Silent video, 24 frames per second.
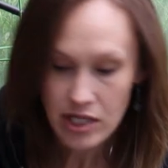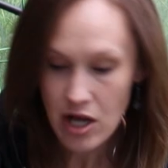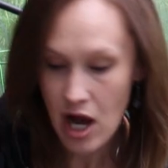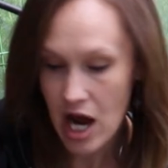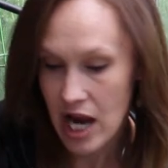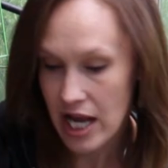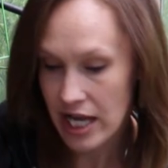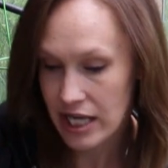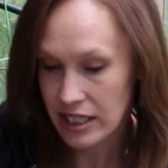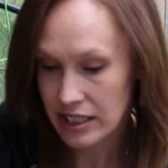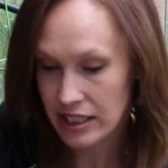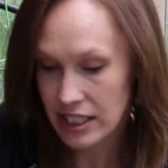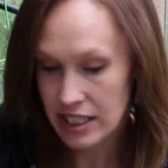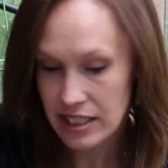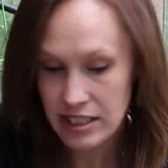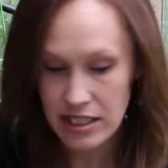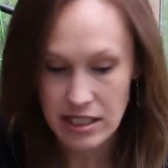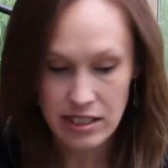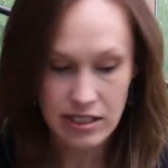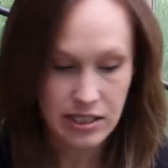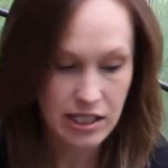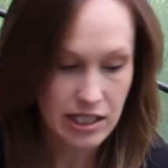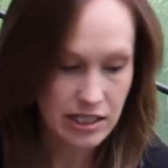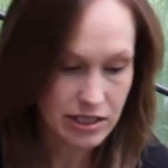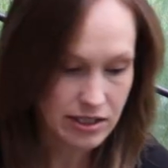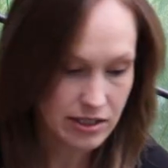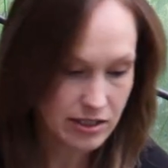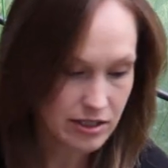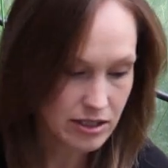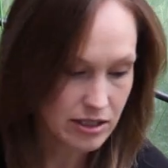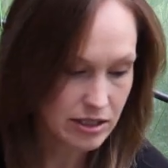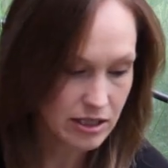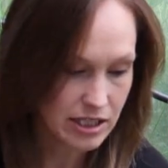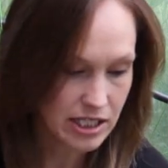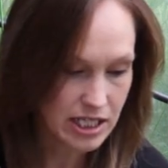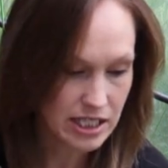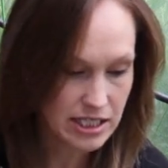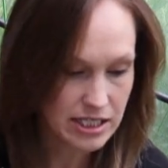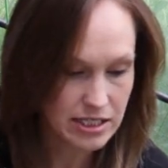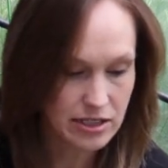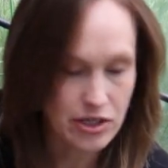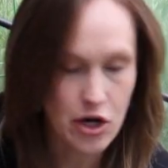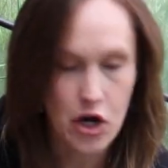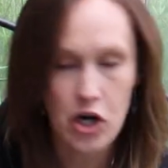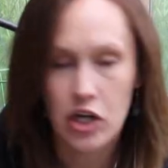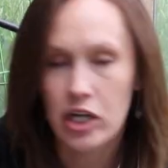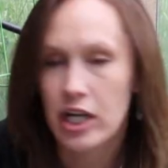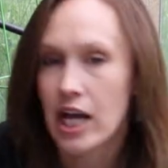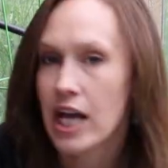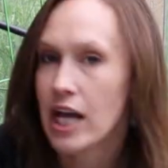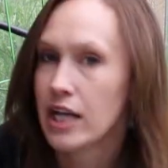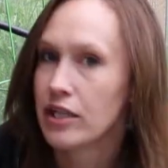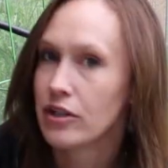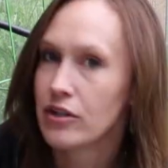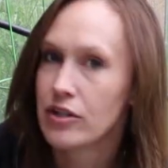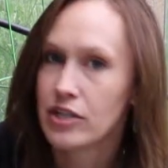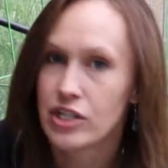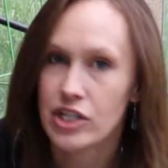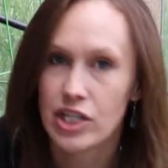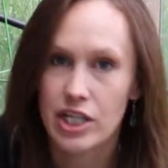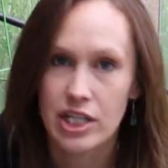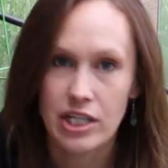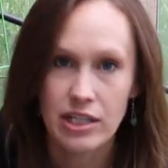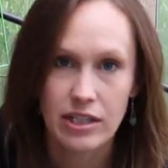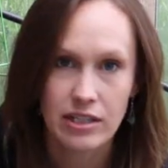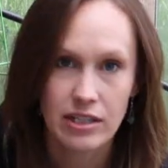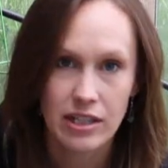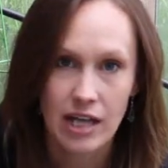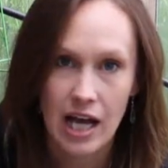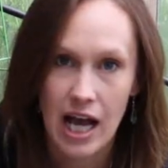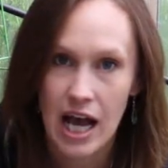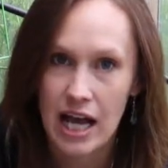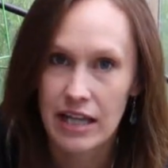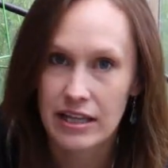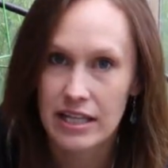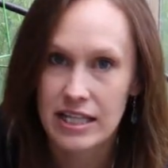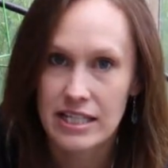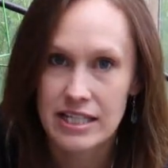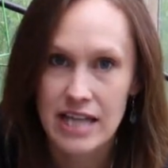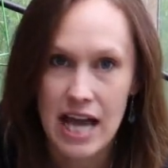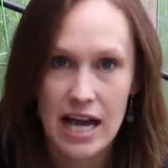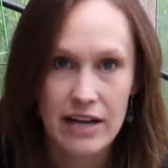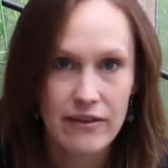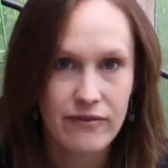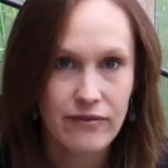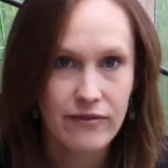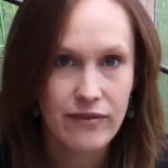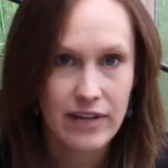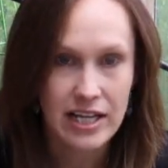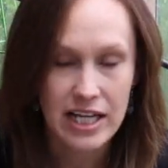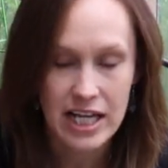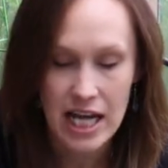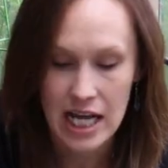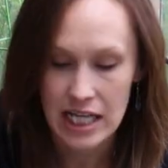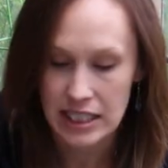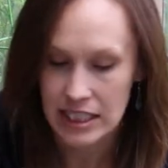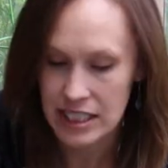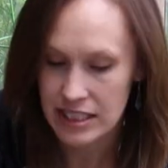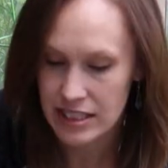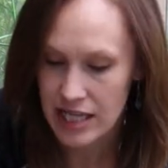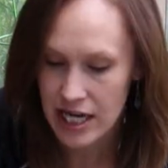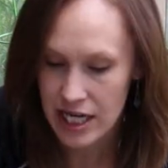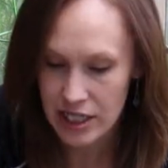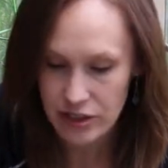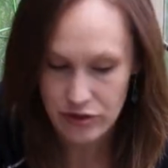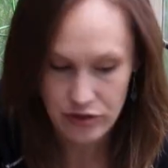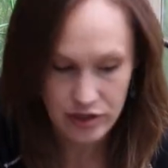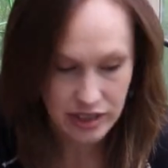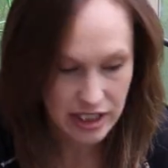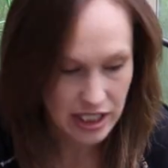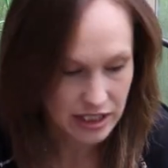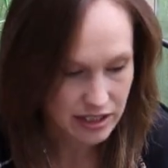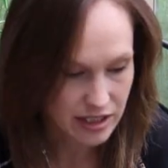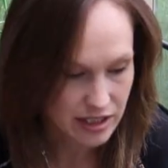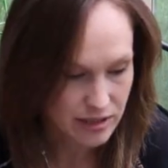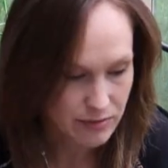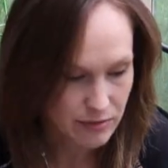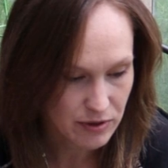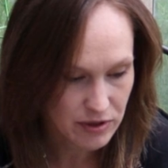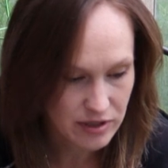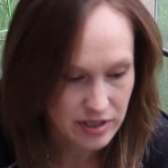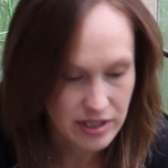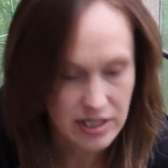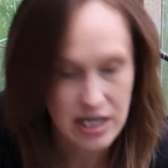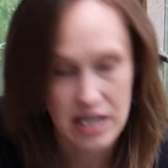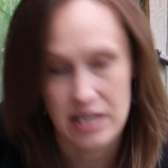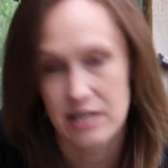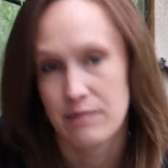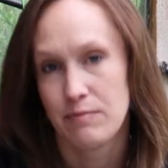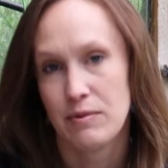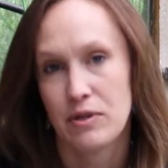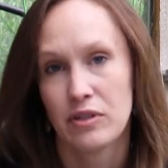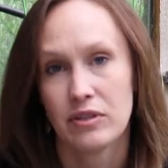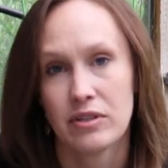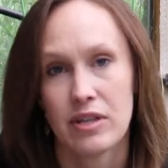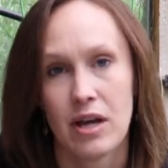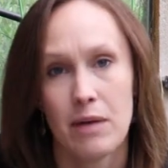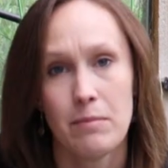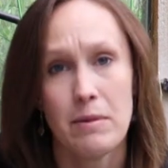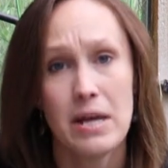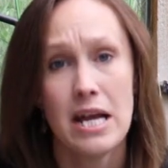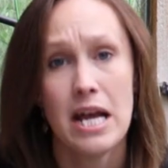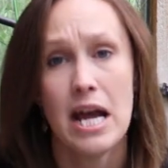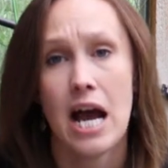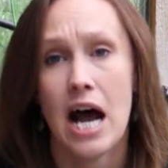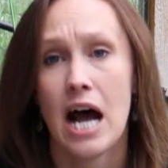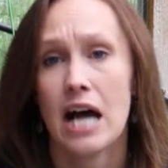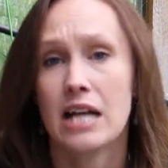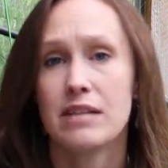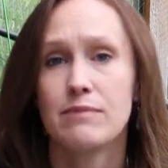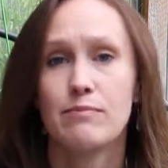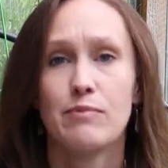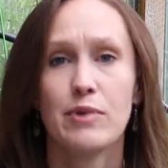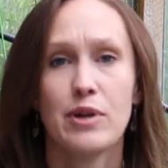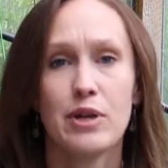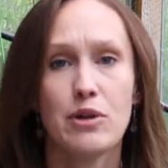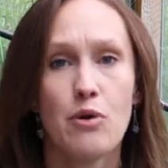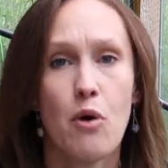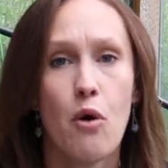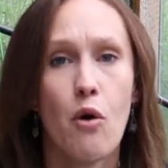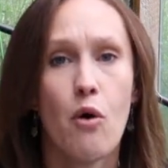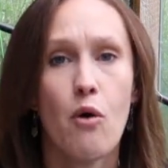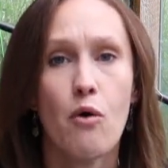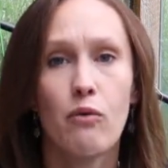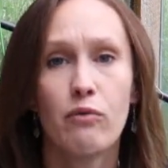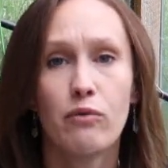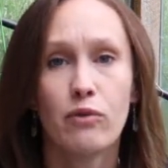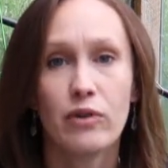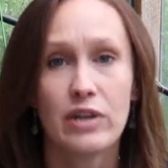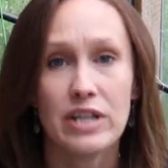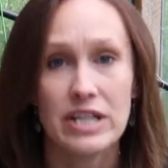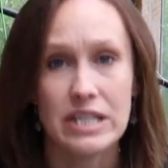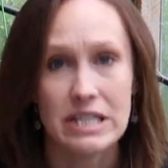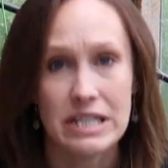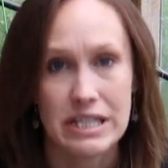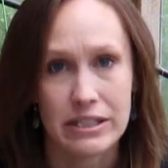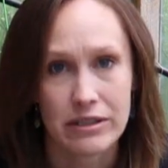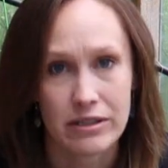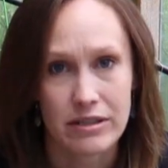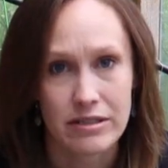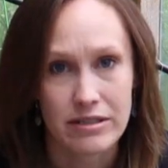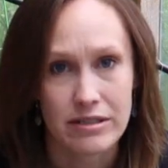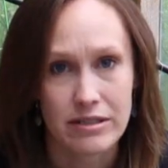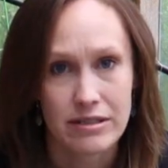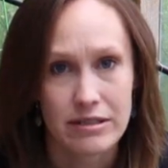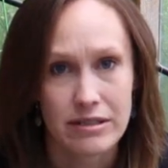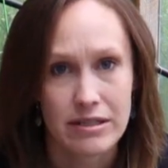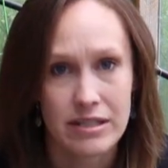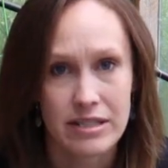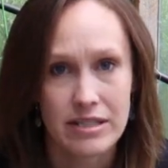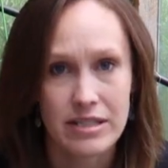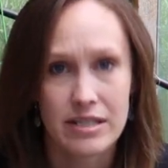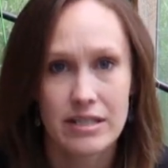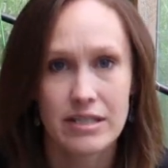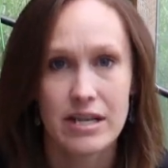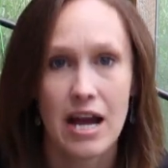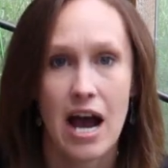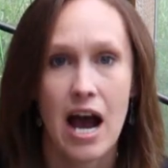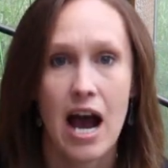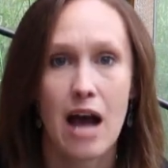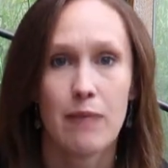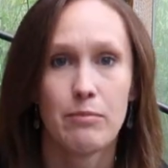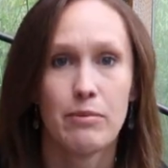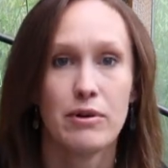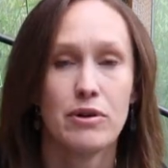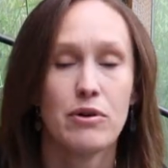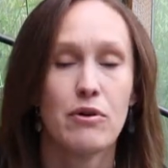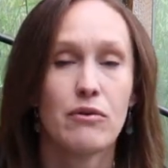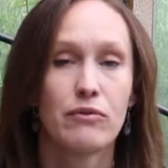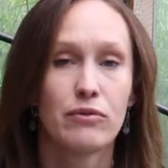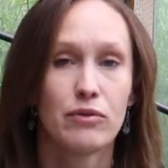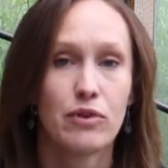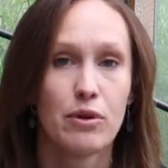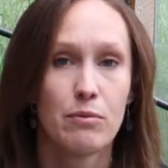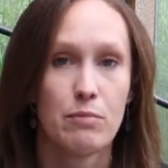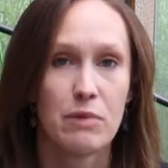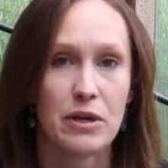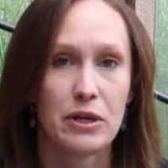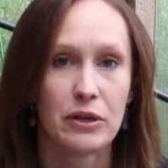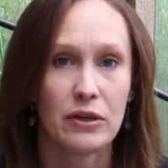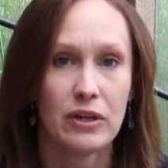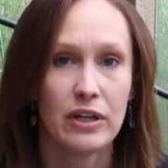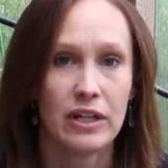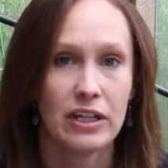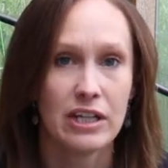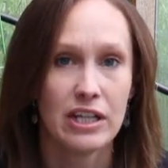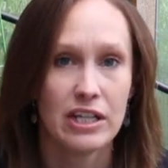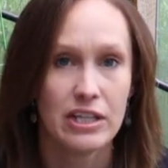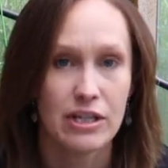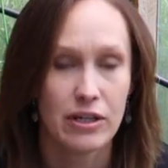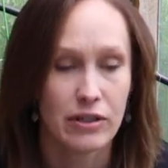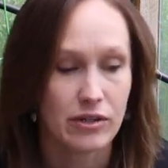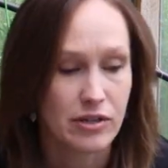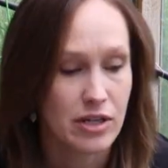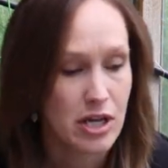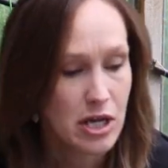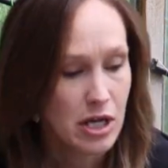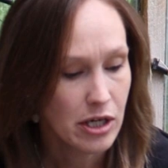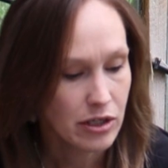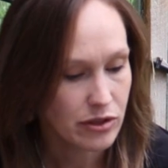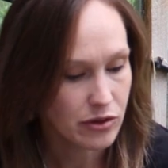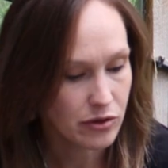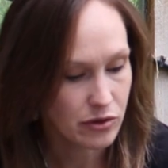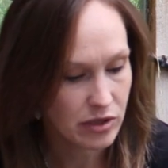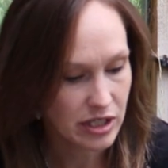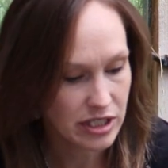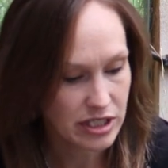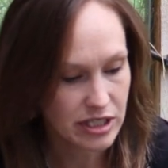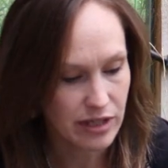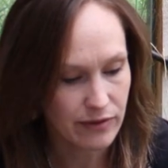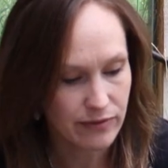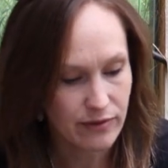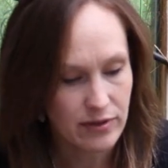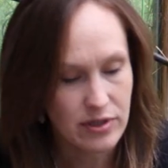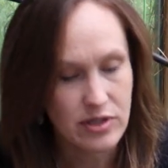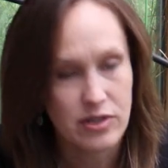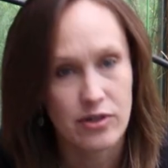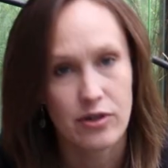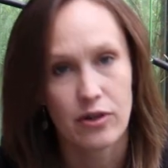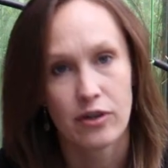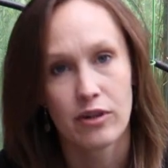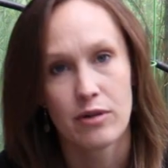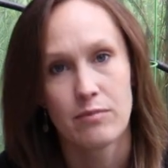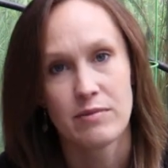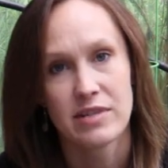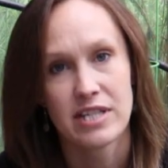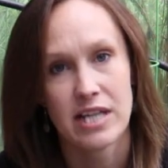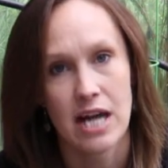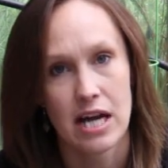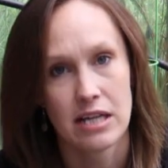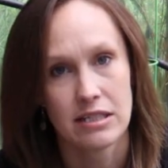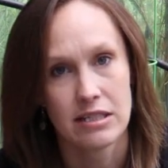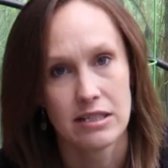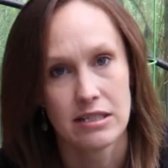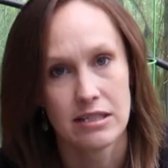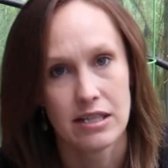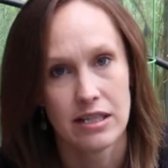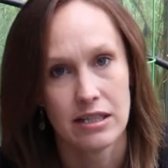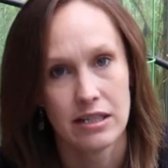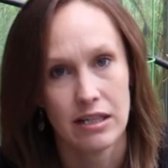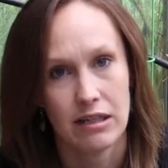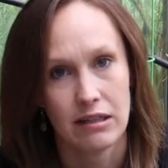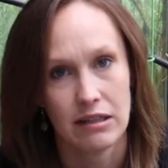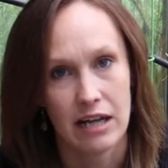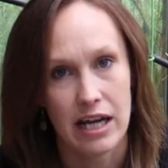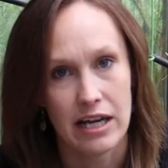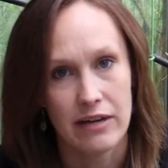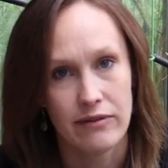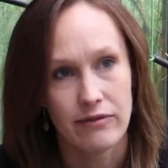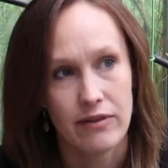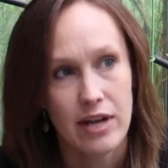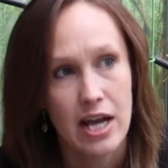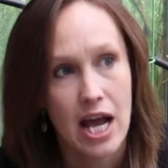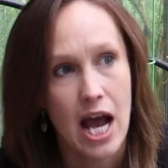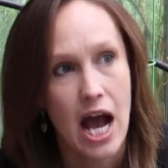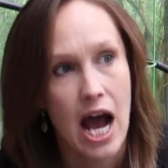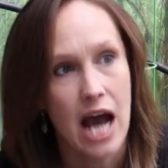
I this is this this dark energy and this envy and this hatred that this person has built up has been over years. This has happened over a period of years due to different circumstances in their life.